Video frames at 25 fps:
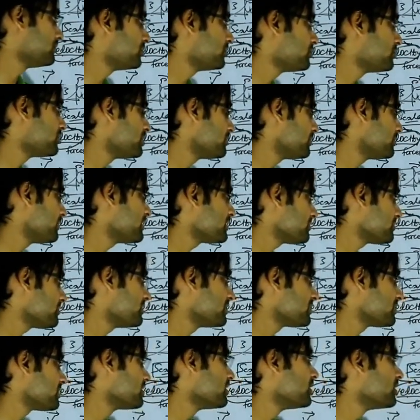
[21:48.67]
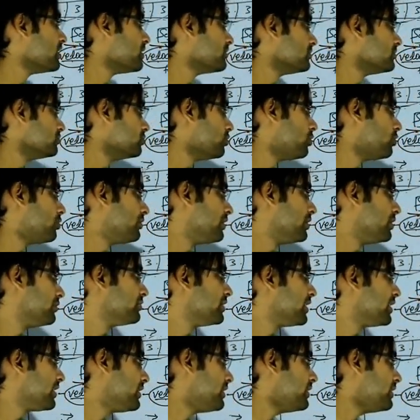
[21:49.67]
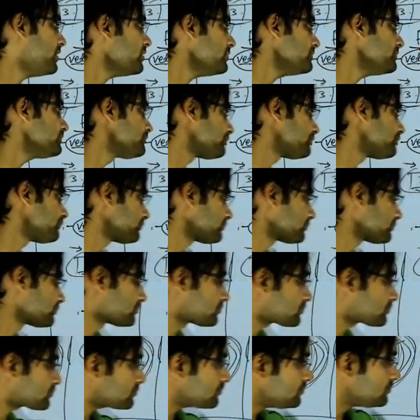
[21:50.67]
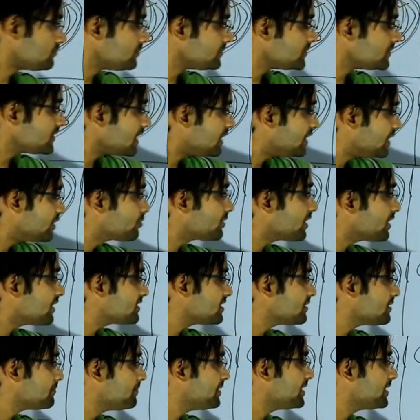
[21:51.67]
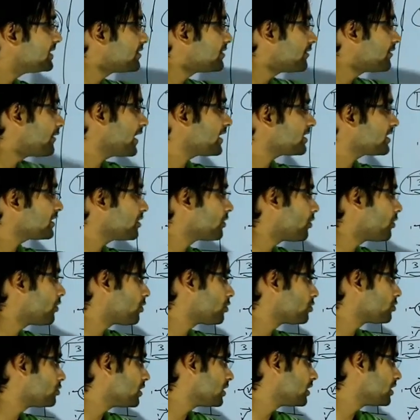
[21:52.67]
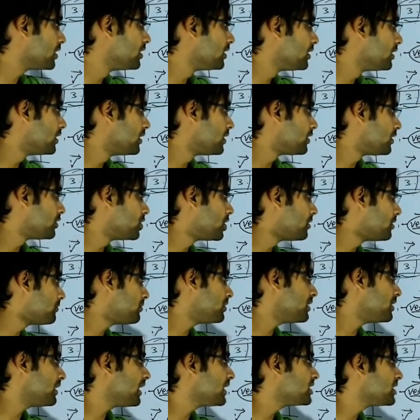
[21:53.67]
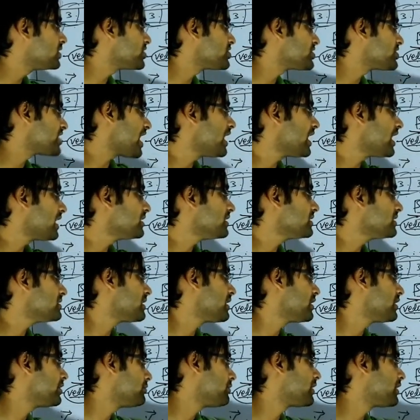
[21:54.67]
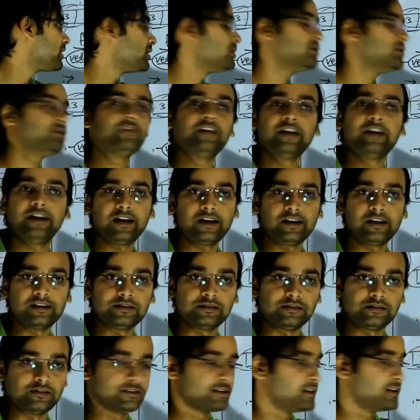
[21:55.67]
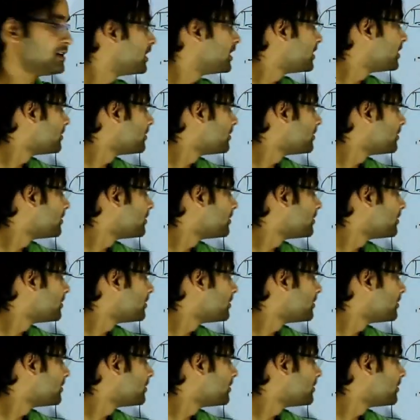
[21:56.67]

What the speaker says: huge difference, means no new thing here. You can simply directly go to the number and just add this and you will get the final result.